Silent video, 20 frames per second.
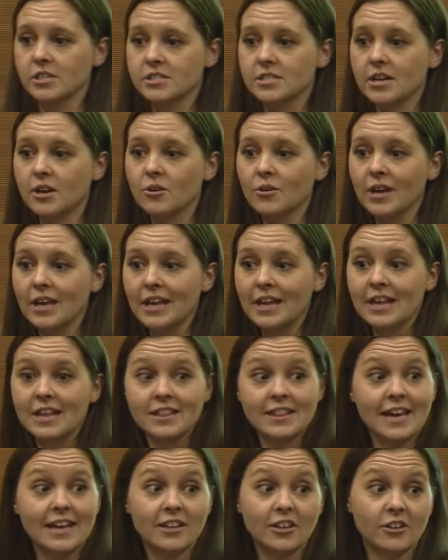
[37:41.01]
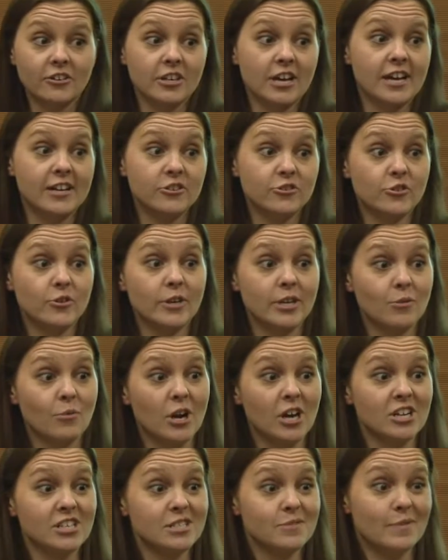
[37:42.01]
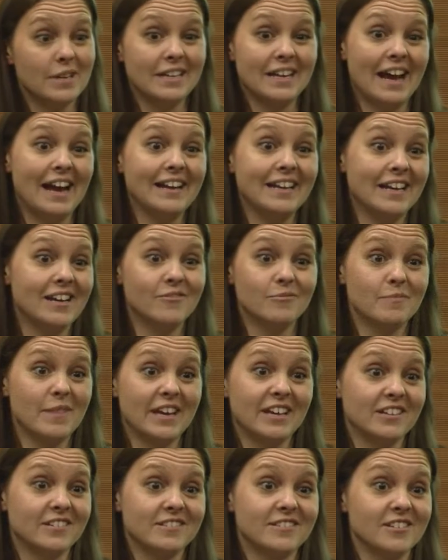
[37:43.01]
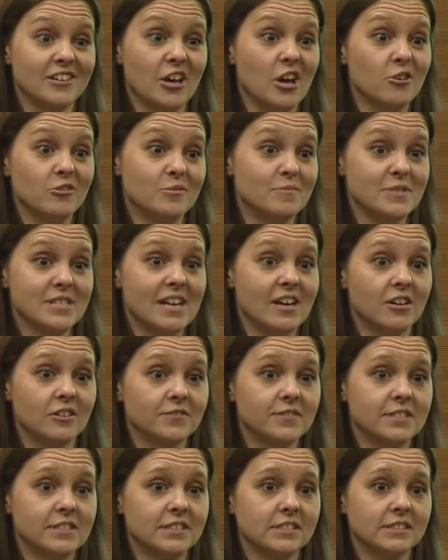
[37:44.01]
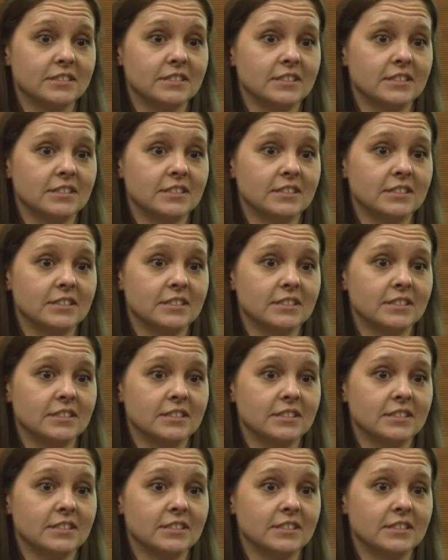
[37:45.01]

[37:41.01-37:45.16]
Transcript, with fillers: So they learned 120 words, but 90 of them they could decode themselves.